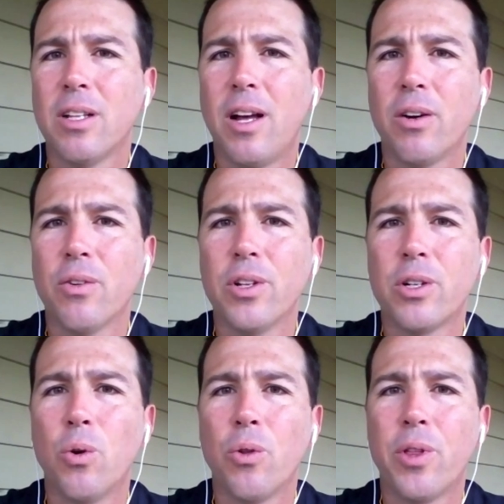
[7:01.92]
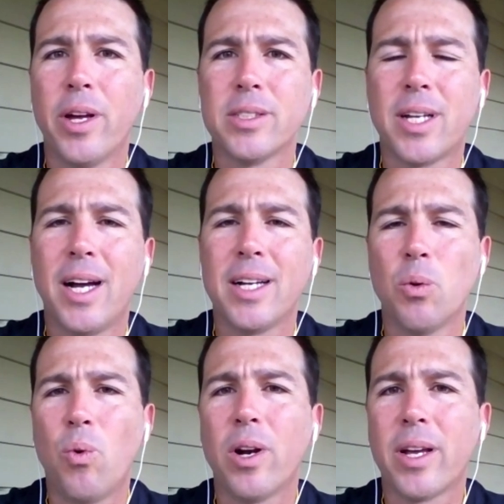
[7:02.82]
a lot of really cool things. Guys
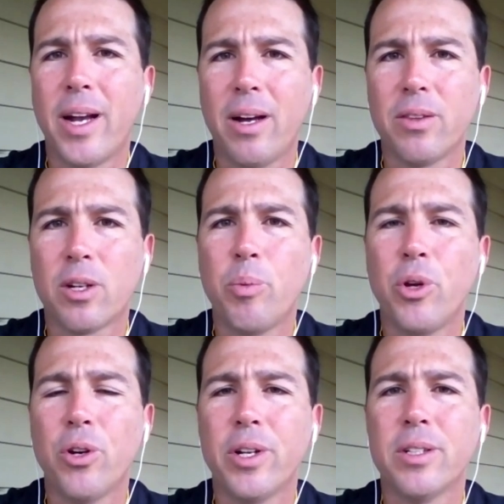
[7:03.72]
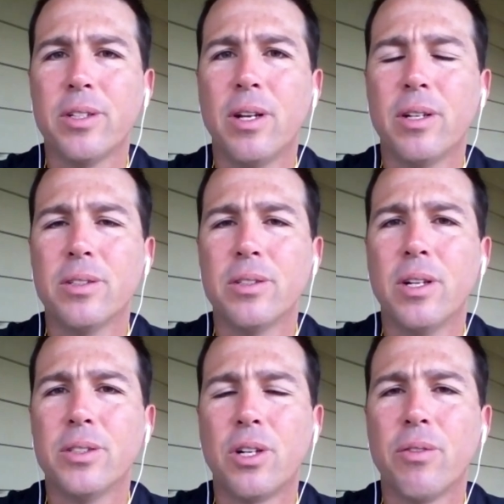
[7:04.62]
that want to get out in the community
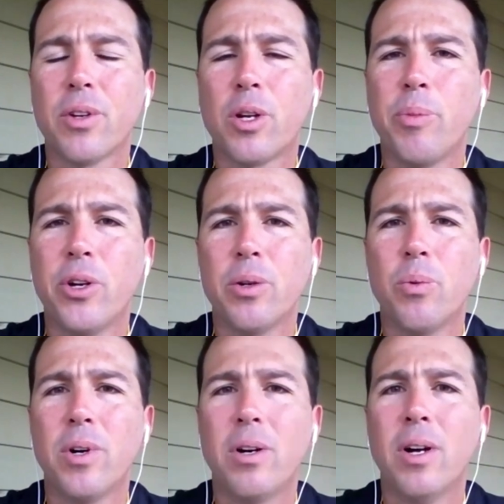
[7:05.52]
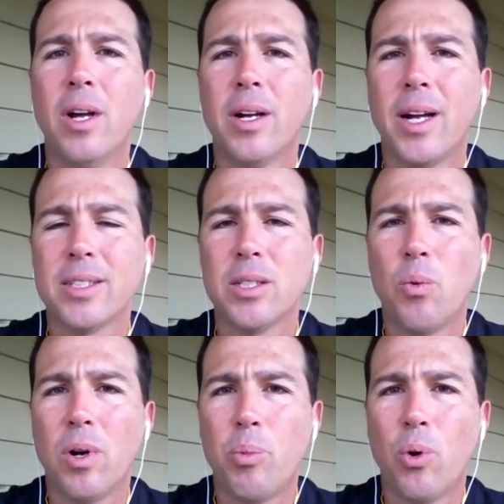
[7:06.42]
and serve the community well, guys that
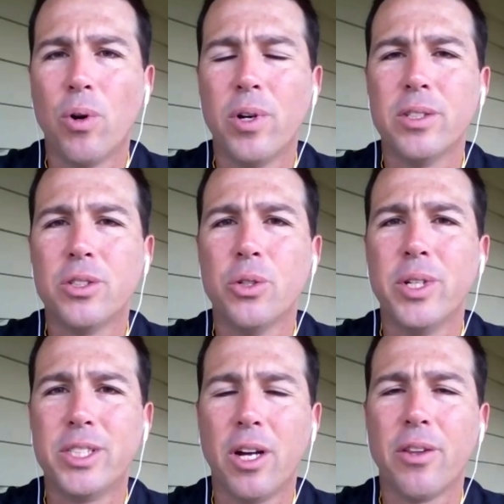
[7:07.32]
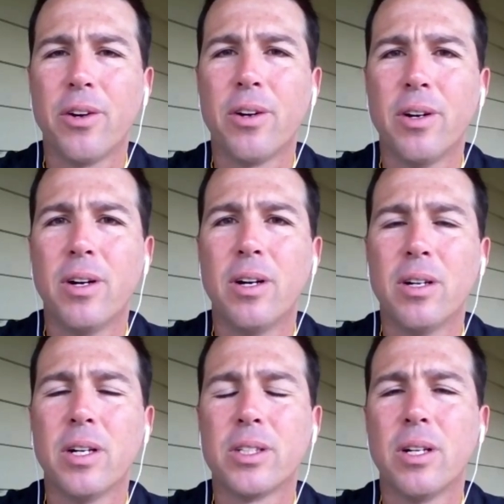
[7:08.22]
want to pour into each other
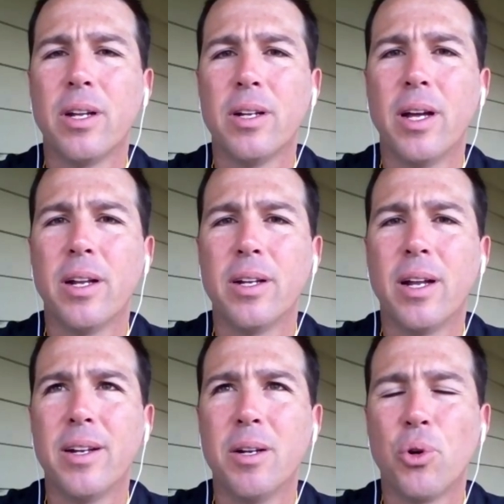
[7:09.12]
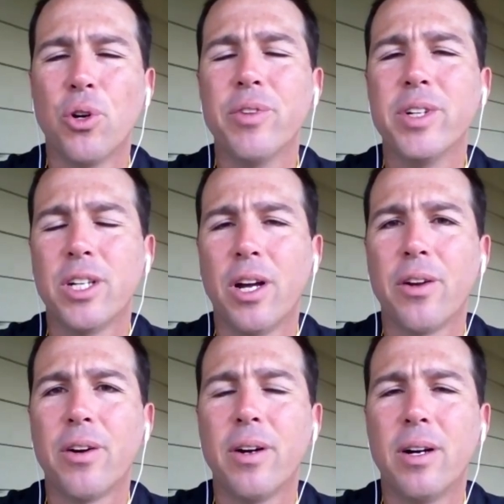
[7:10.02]
and improve each other,